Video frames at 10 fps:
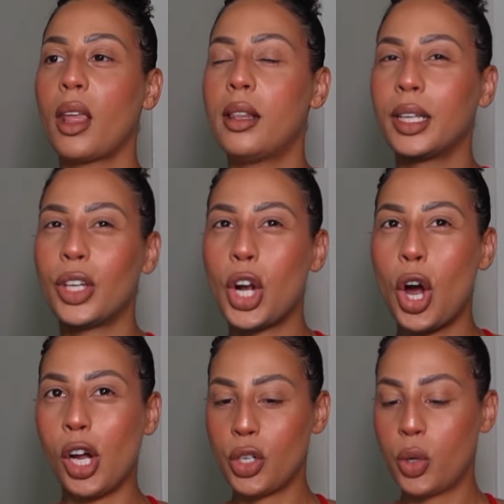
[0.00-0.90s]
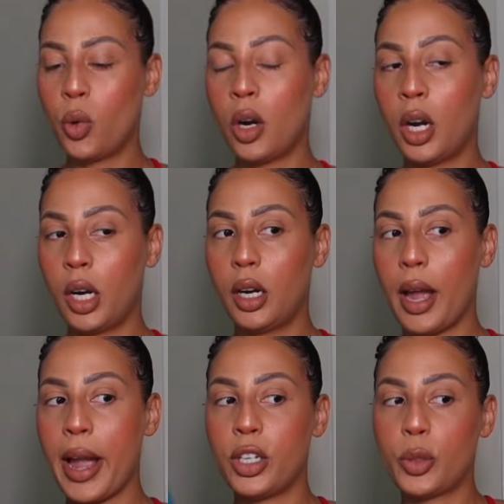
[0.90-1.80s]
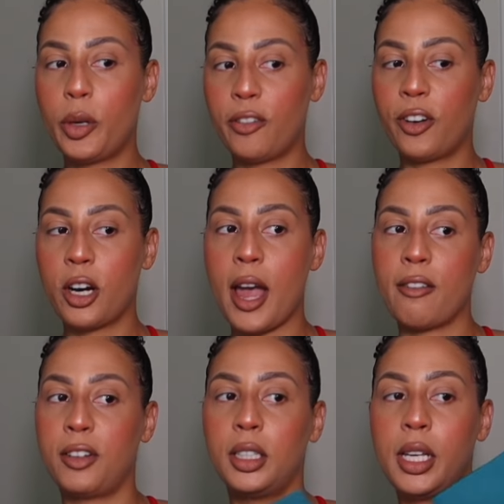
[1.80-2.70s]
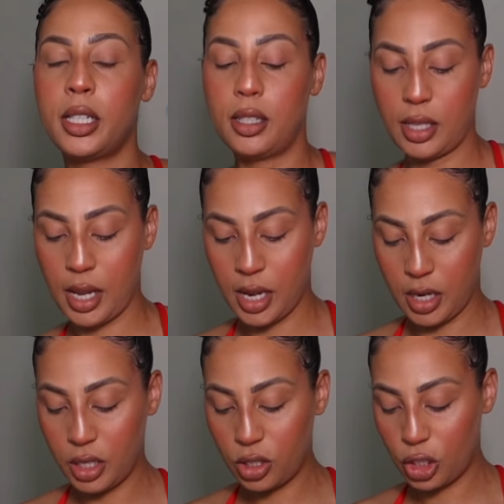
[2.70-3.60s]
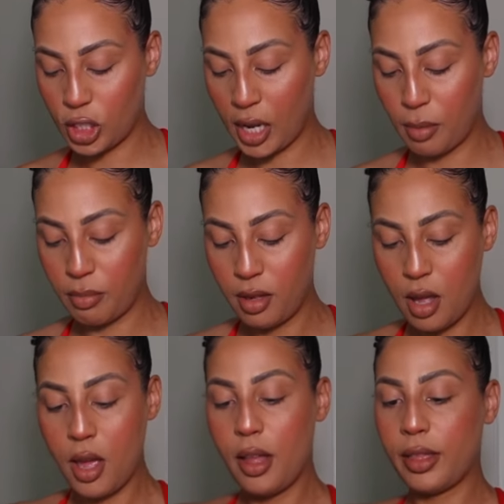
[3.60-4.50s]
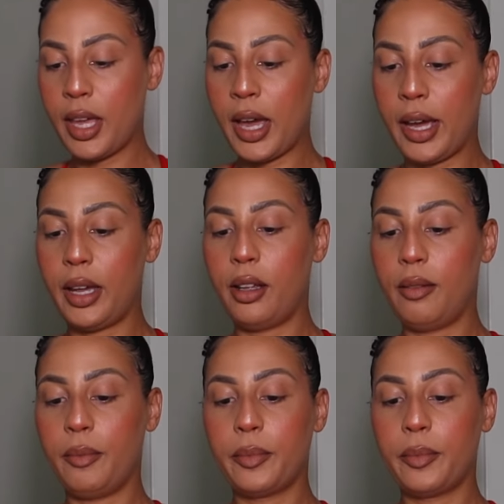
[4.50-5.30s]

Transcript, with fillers: like the contour. I just prefer effortless and it's a shame that